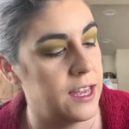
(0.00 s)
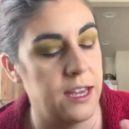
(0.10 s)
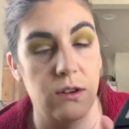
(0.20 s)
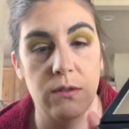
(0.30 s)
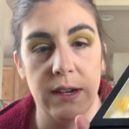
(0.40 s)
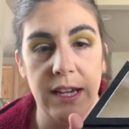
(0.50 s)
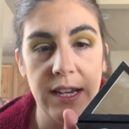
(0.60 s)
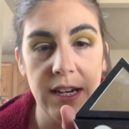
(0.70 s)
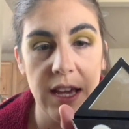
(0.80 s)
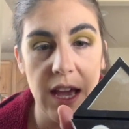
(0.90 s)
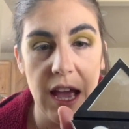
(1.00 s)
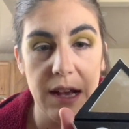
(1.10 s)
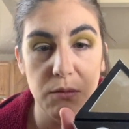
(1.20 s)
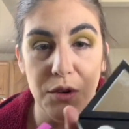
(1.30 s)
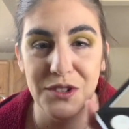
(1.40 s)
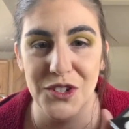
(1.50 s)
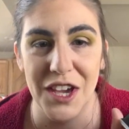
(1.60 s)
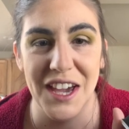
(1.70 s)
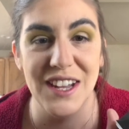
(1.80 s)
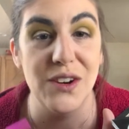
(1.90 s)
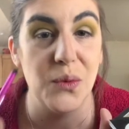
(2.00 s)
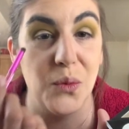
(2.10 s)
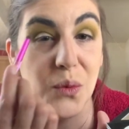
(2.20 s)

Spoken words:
a green emerald shade.